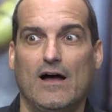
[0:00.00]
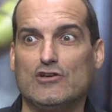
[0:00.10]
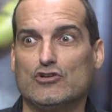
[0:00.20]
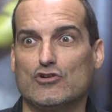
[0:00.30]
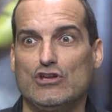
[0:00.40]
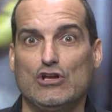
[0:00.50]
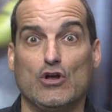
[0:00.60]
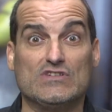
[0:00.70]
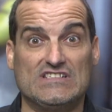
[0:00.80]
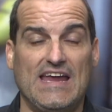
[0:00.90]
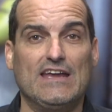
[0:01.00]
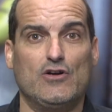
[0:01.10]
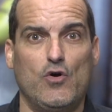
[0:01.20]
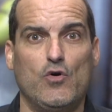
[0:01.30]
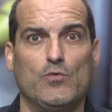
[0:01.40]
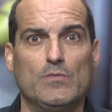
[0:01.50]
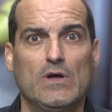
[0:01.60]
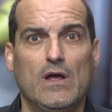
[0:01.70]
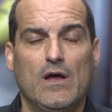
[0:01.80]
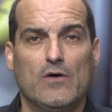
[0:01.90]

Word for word: under, you know, stay-at-home